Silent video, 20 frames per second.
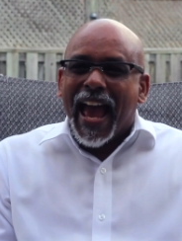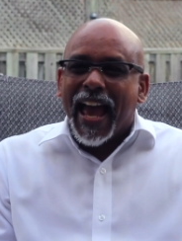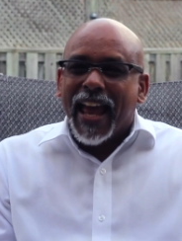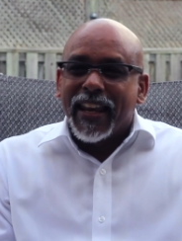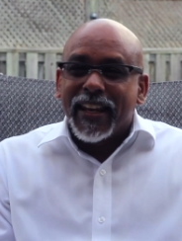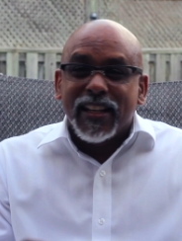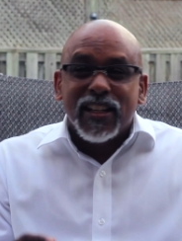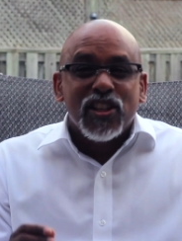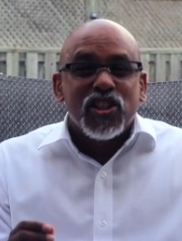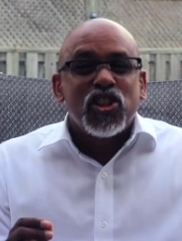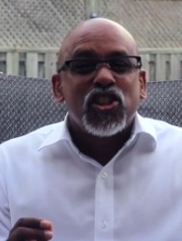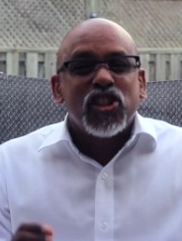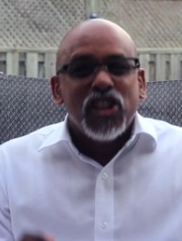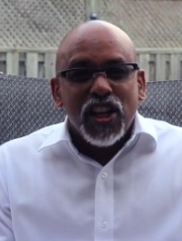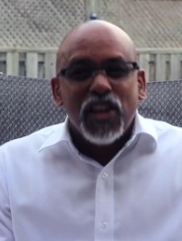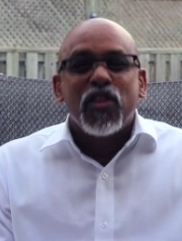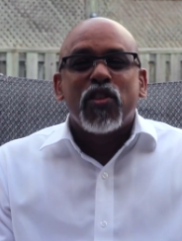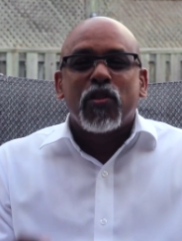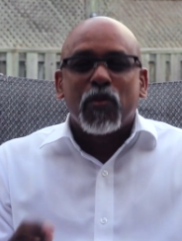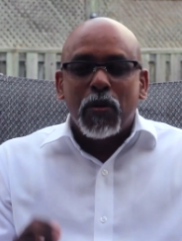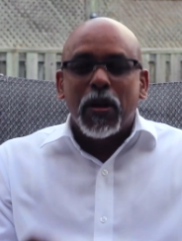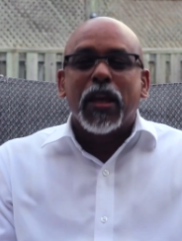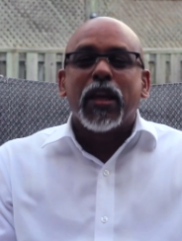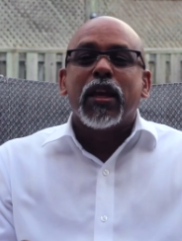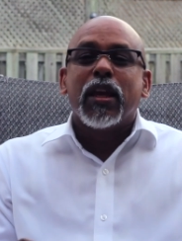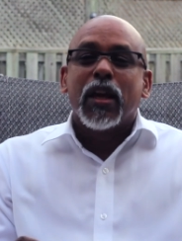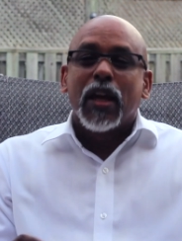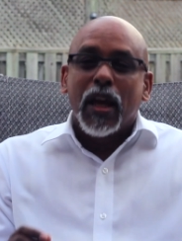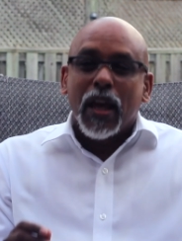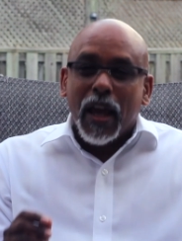and
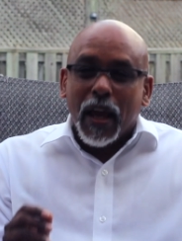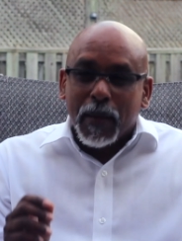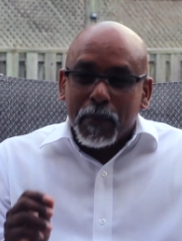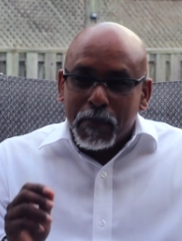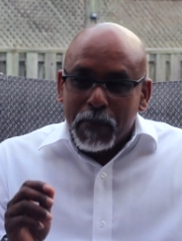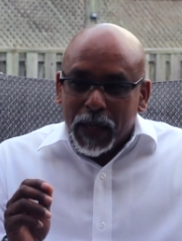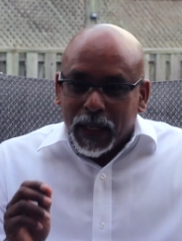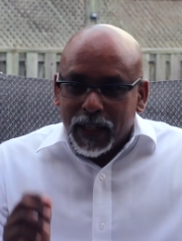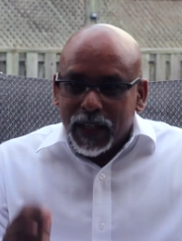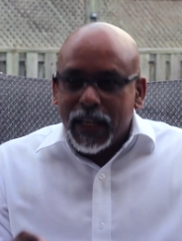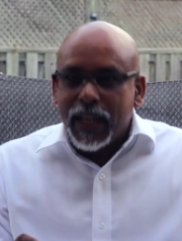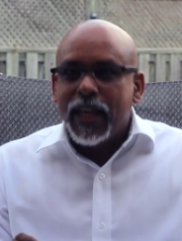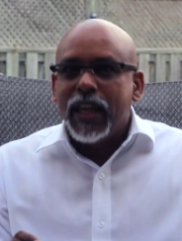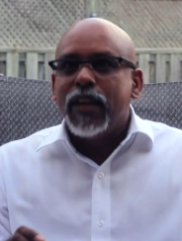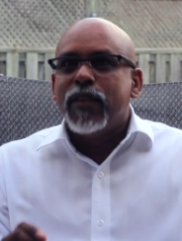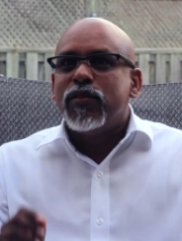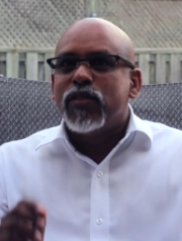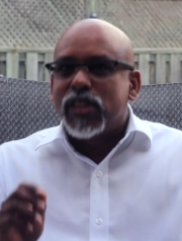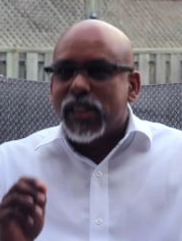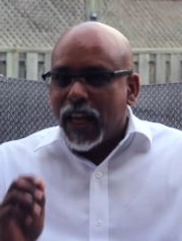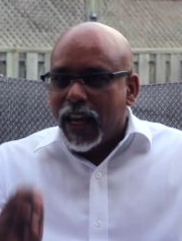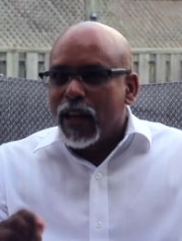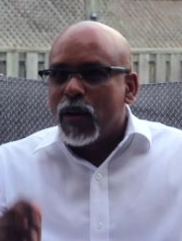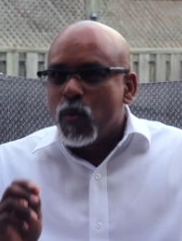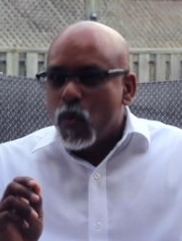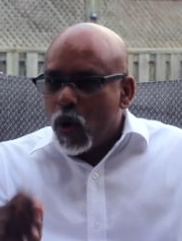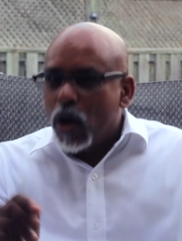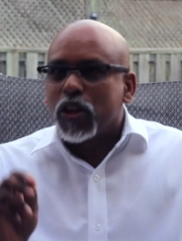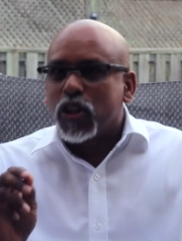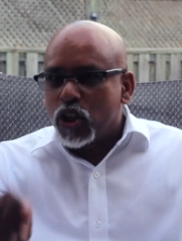C3 believes
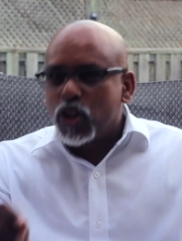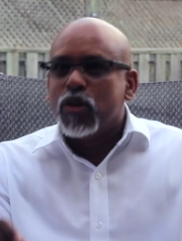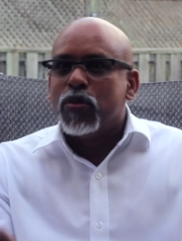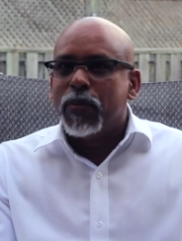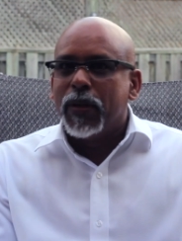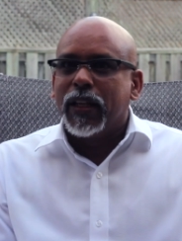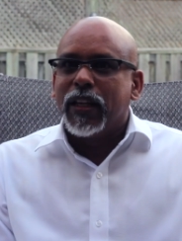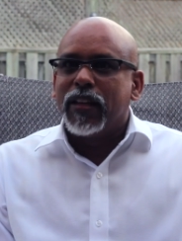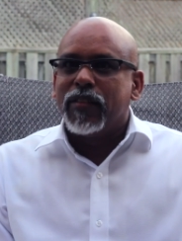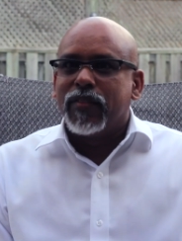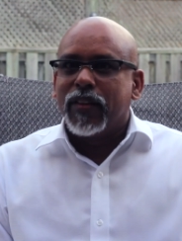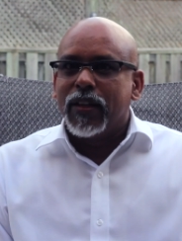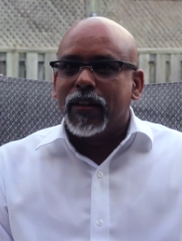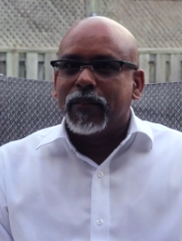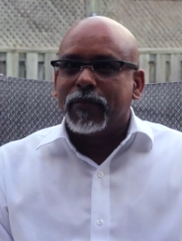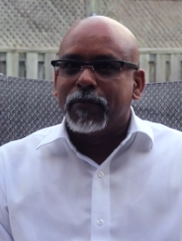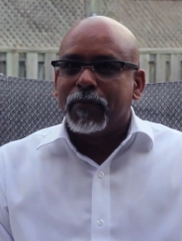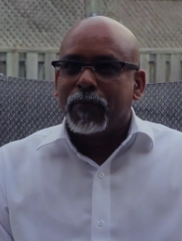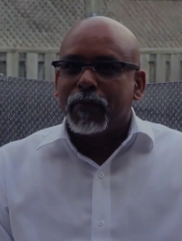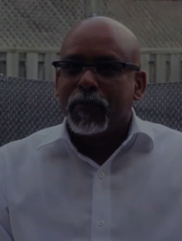in what you believe in.